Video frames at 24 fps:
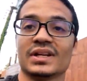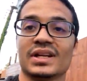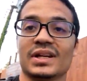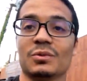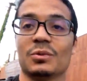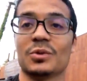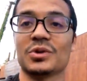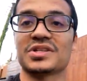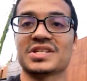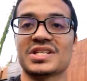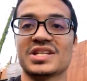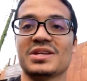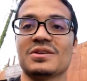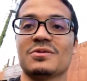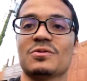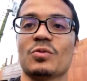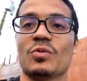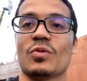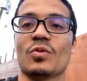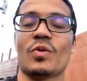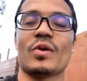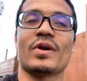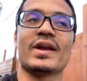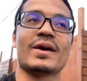and we'll see who,
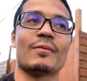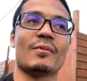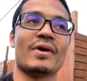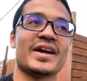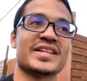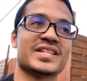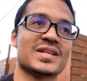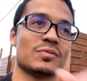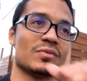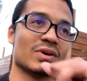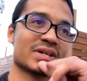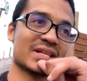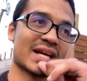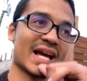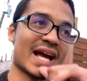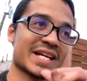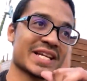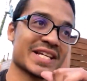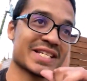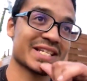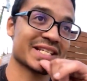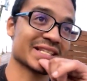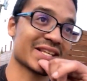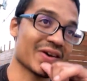where he winds up once I
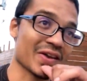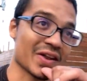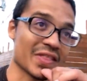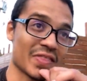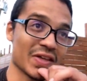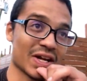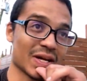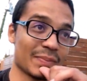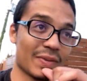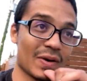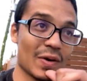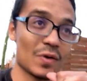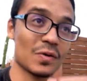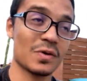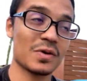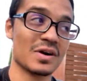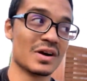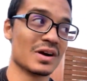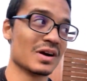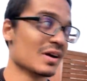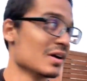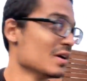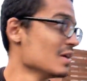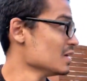actually sit down and think about
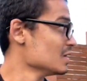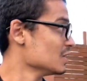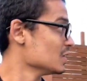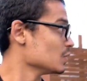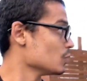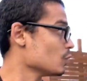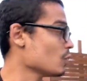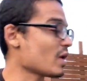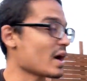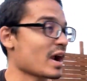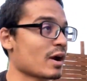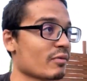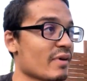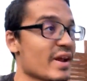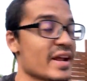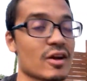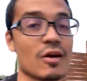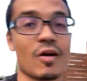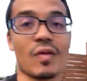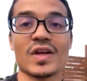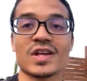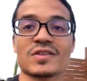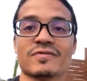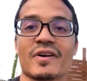why I
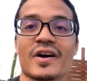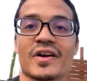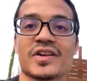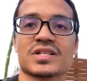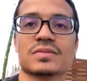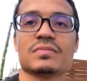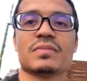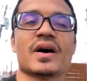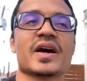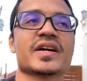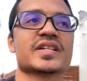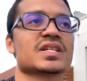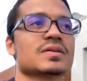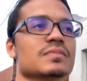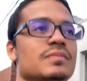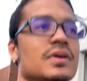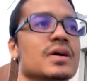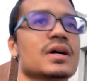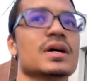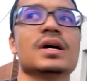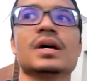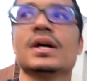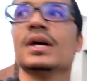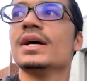rank all these fighters in boxing.
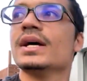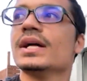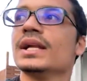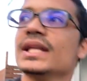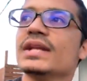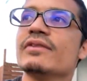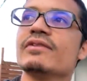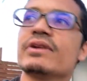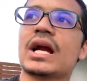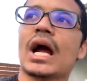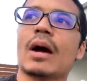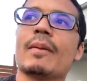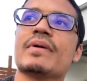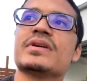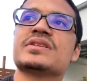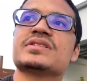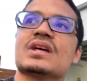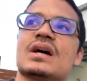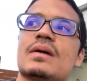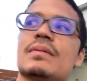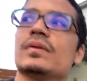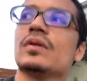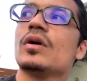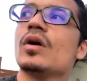But leave your comments
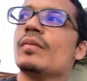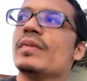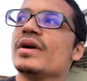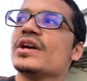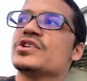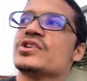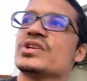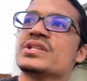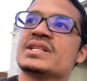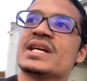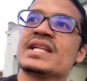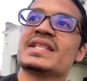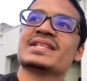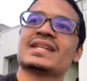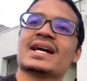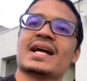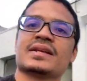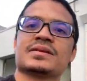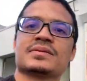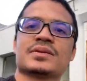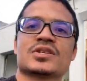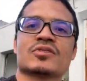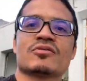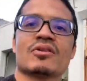down below. Make sure you take the
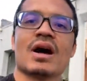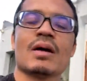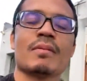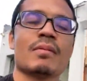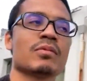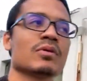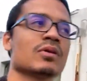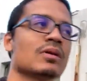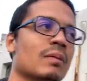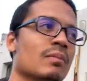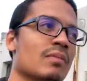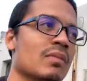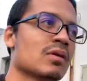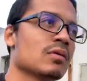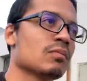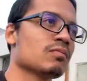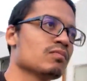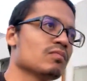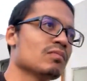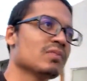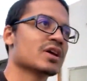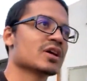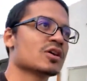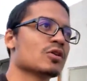time to subscribe. I'm, I'm,
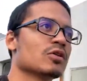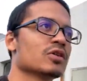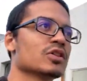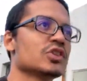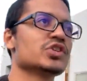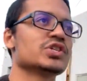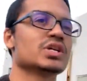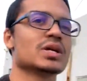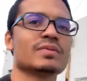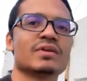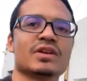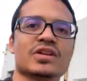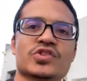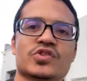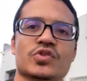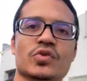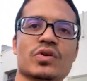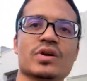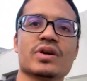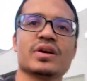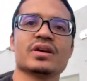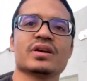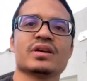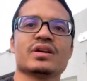I'm gonna go to the gym and
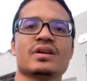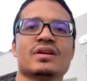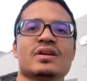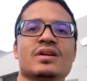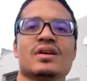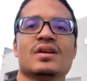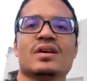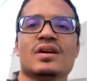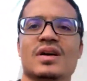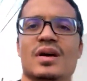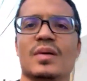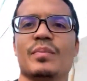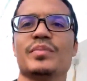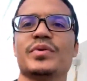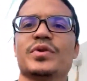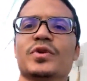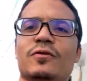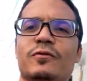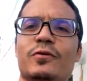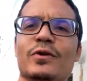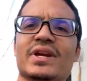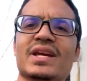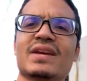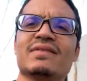enjoy a
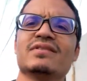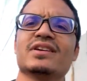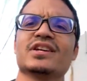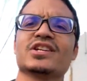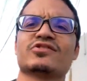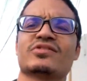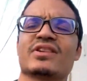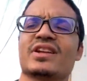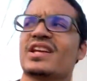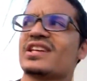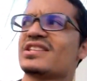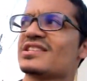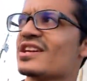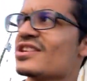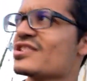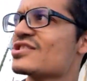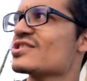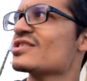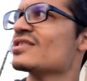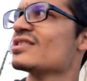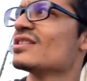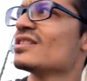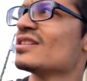beautiful evening training session.